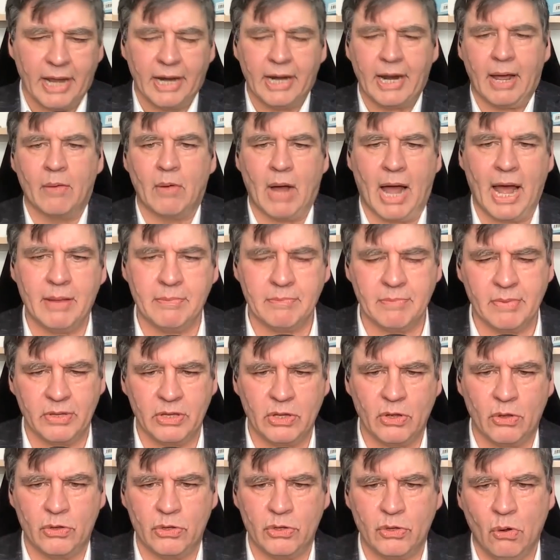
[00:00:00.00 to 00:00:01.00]
And
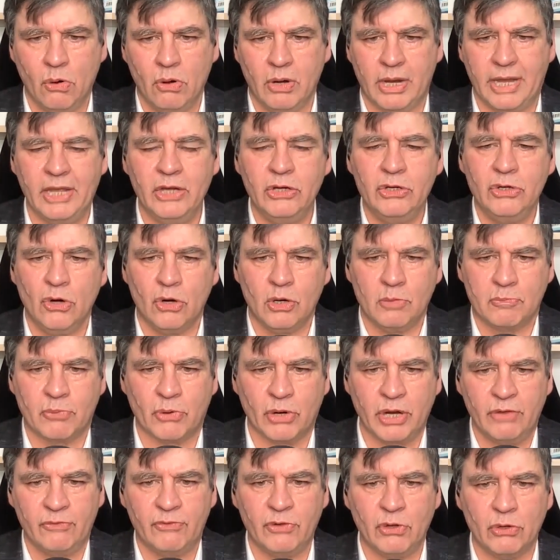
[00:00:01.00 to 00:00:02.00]
in your
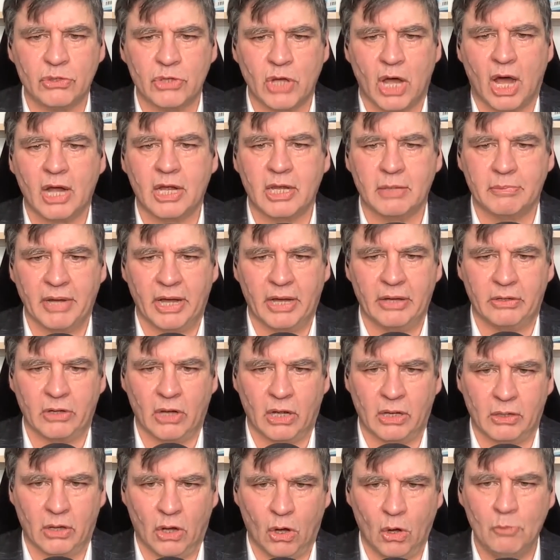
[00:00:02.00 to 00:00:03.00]
brief, you talk about
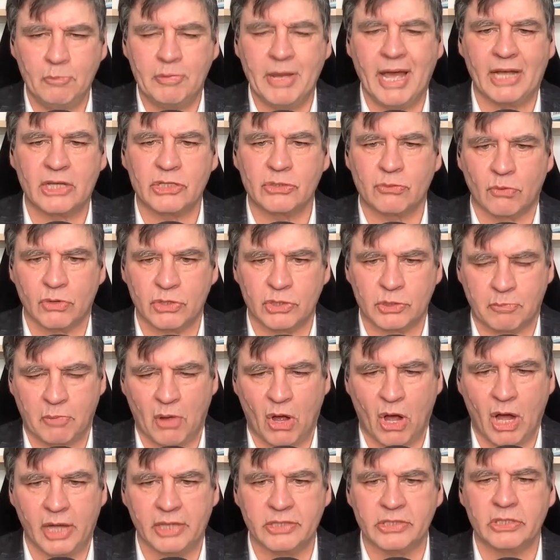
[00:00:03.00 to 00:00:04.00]
OPEC's
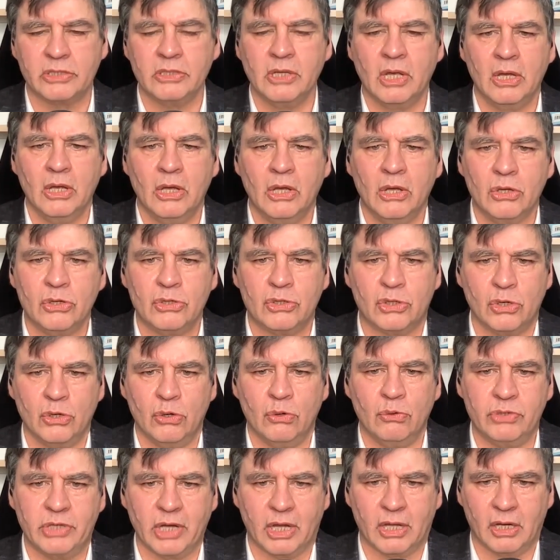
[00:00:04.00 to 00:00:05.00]
response
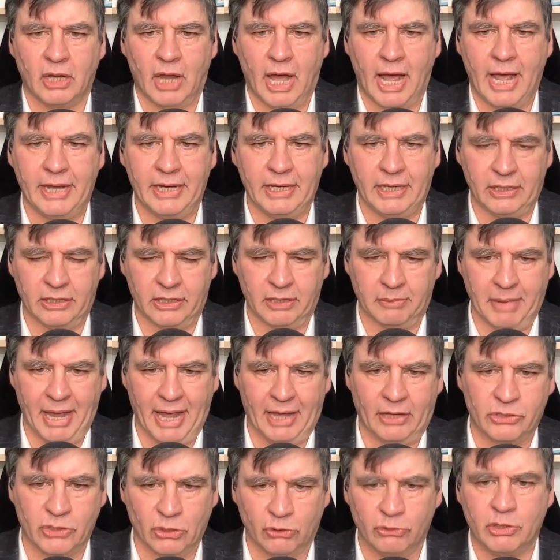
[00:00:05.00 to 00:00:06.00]
to declining
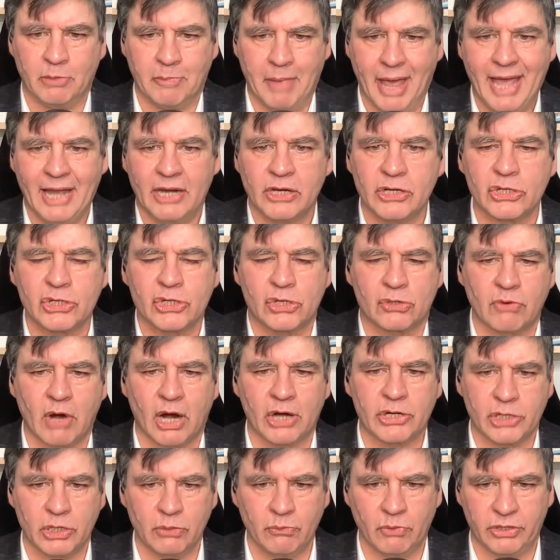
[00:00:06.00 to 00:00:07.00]
demand, so demand
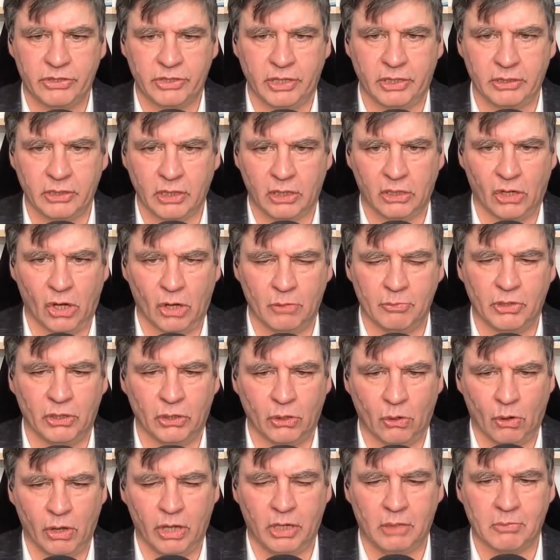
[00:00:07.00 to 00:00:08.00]
destruction within the
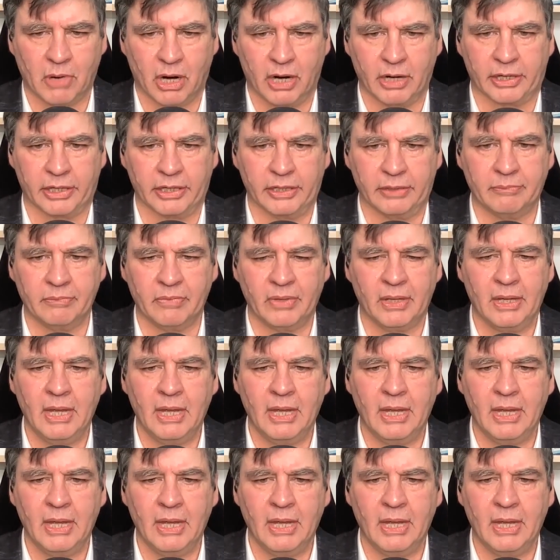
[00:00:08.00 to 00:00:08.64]
global oil market.